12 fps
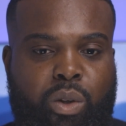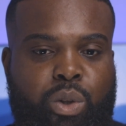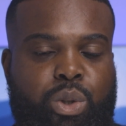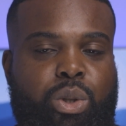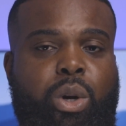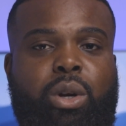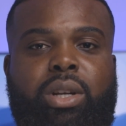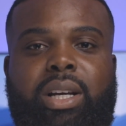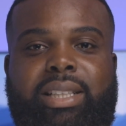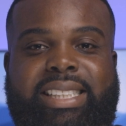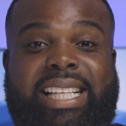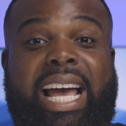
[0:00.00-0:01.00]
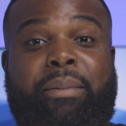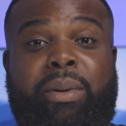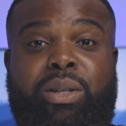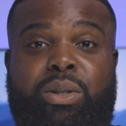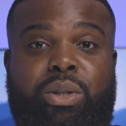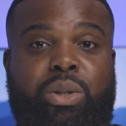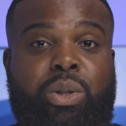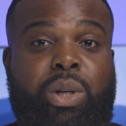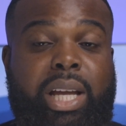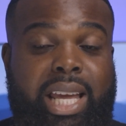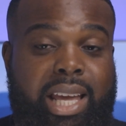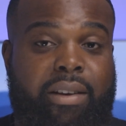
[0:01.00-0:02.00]
certain assignment to
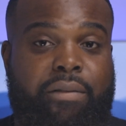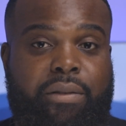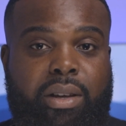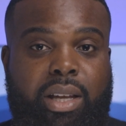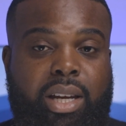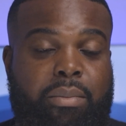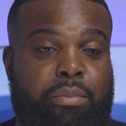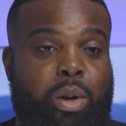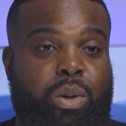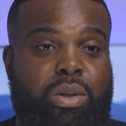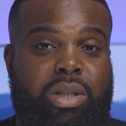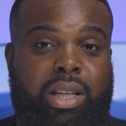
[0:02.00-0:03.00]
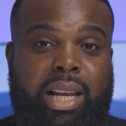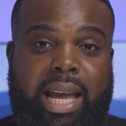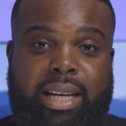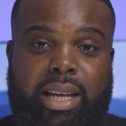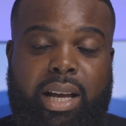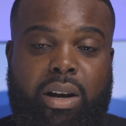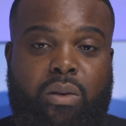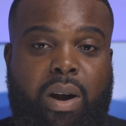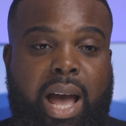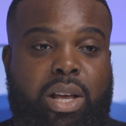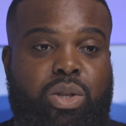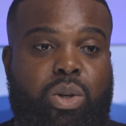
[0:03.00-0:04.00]
do if an emergency like that
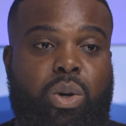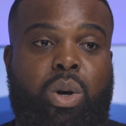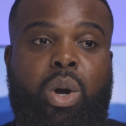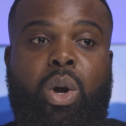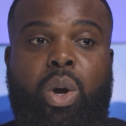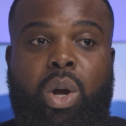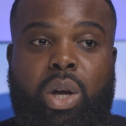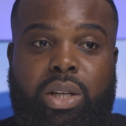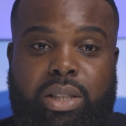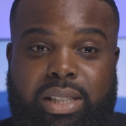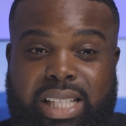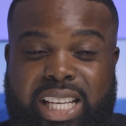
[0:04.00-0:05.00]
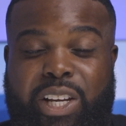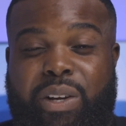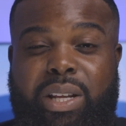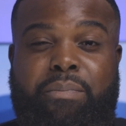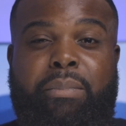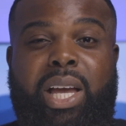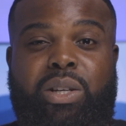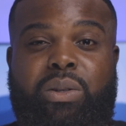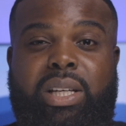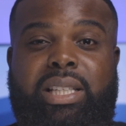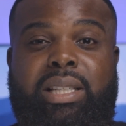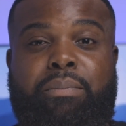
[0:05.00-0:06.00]
arises. So security measure
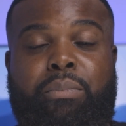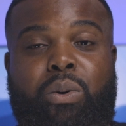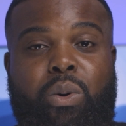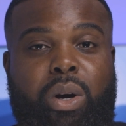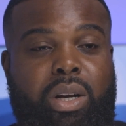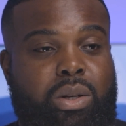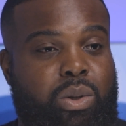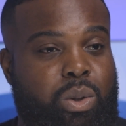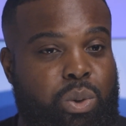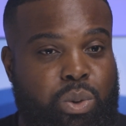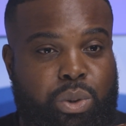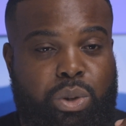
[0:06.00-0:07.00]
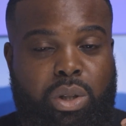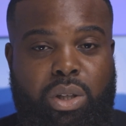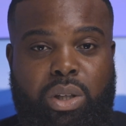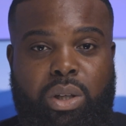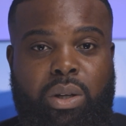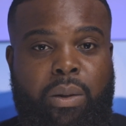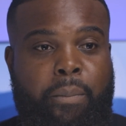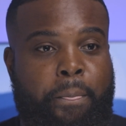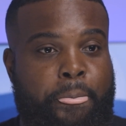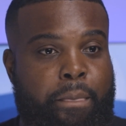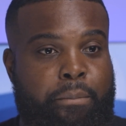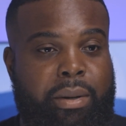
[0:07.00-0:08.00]
is important. Who's going to
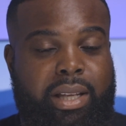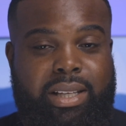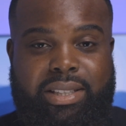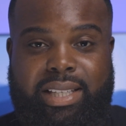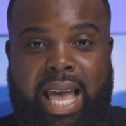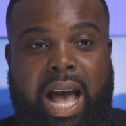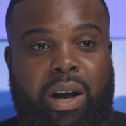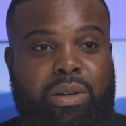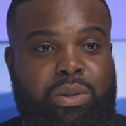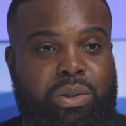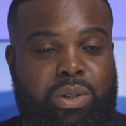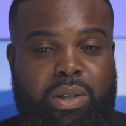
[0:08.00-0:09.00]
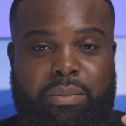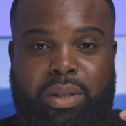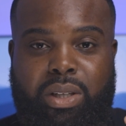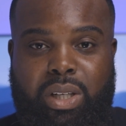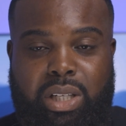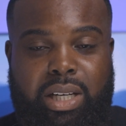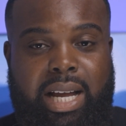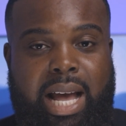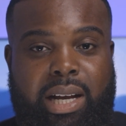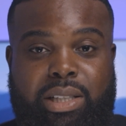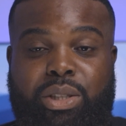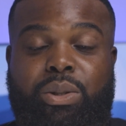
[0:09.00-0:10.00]
be the scout, who's going to be on the
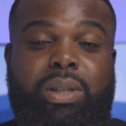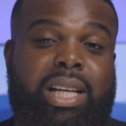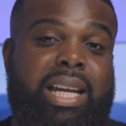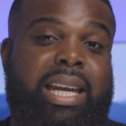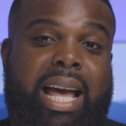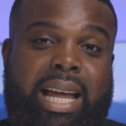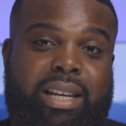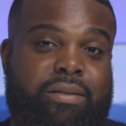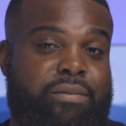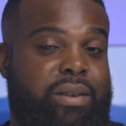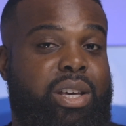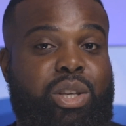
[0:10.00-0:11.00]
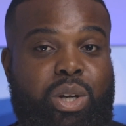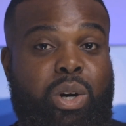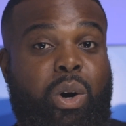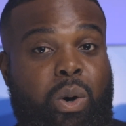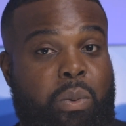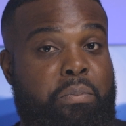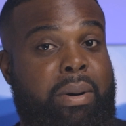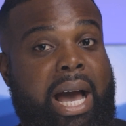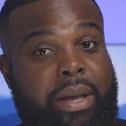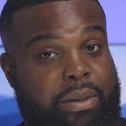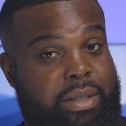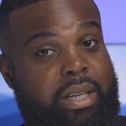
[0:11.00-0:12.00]
lookout, because you cannot defend your home
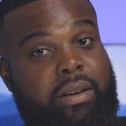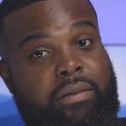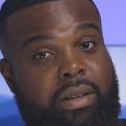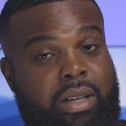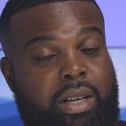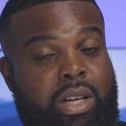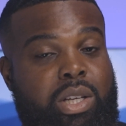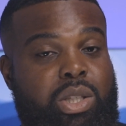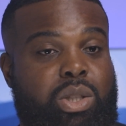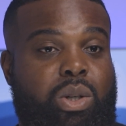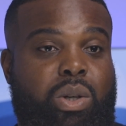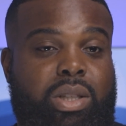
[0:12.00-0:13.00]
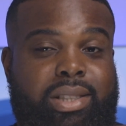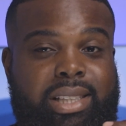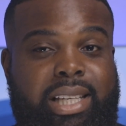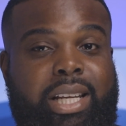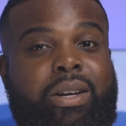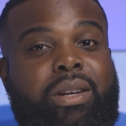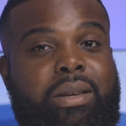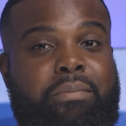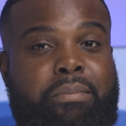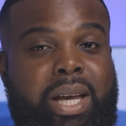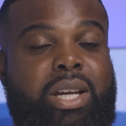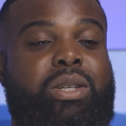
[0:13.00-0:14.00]
by yourself. So a security
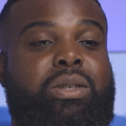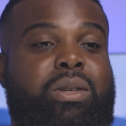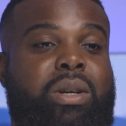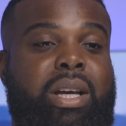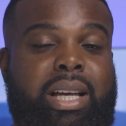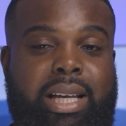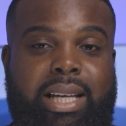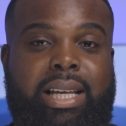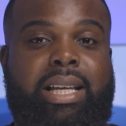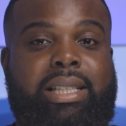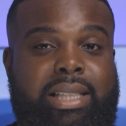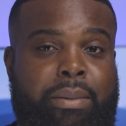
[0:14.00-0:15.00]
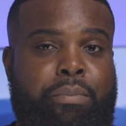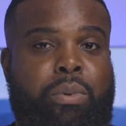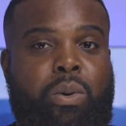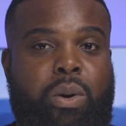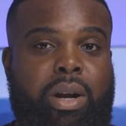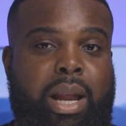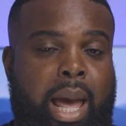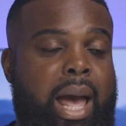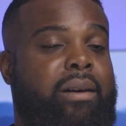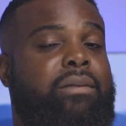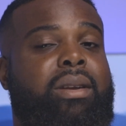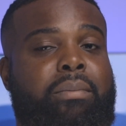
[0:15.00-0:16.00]
measure is important.
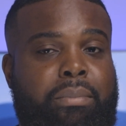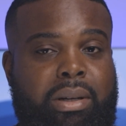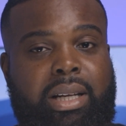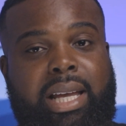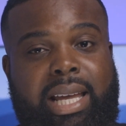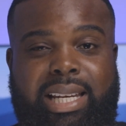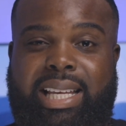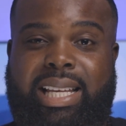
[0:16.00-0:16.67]
Having a plan